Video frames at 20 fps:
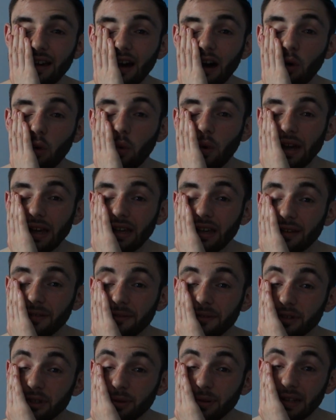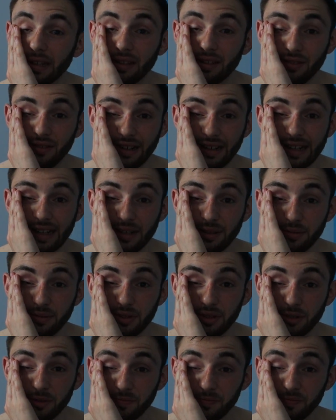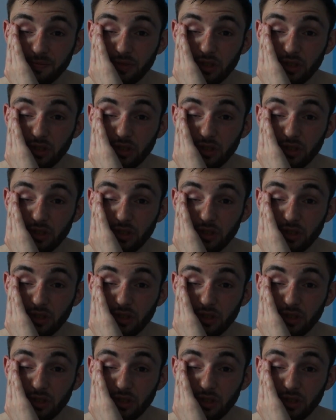awake for 23 hours.